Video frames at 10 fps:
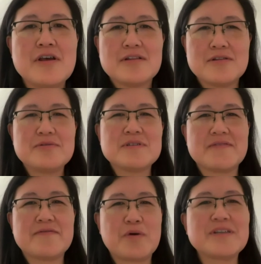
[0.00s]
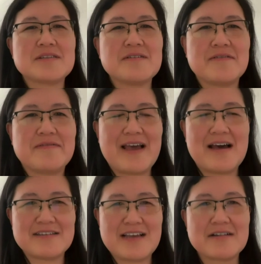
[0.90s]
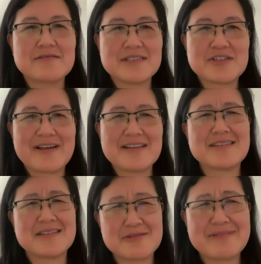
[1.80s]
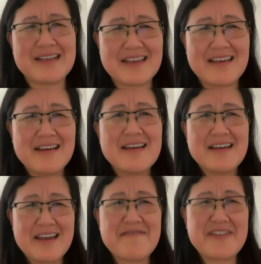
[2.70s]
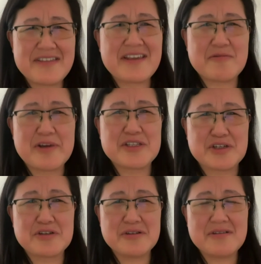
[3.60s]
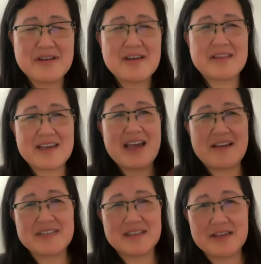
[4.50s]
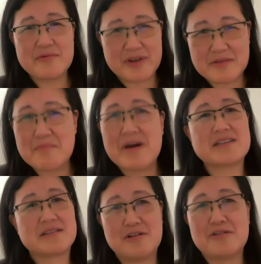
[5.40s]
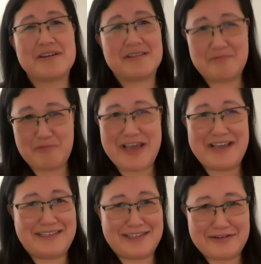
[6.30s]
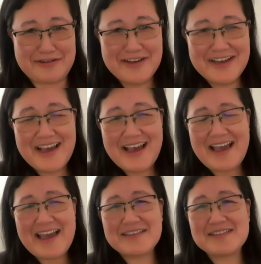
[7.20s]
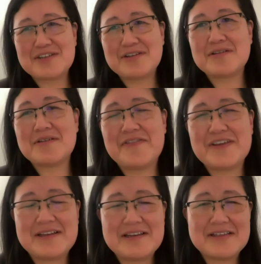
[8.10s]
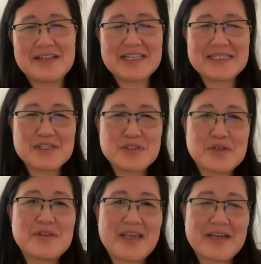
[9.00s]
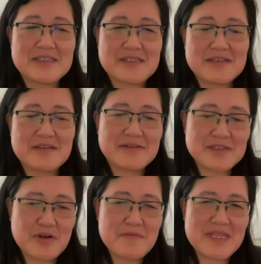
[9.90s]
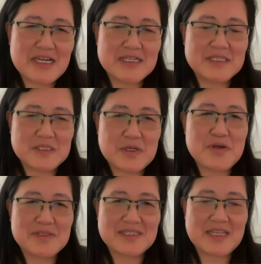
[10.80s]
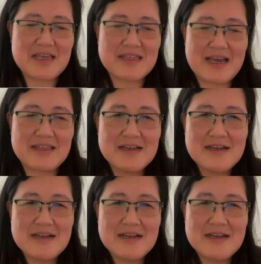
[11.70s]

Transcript: lose the voice of our younger Australians, because really everything we do, they have to live with much longer than we do. And, you know, if you listen to their concern, there are so many concerns there that